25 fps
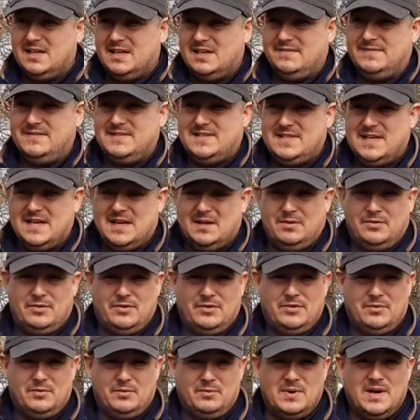of
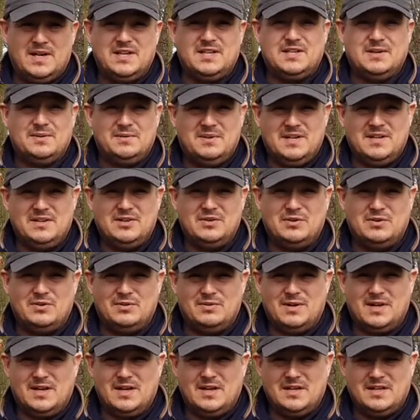stealth when doing
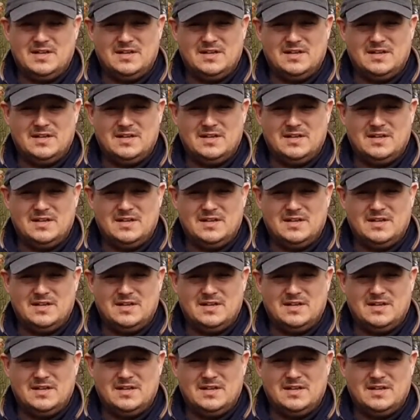your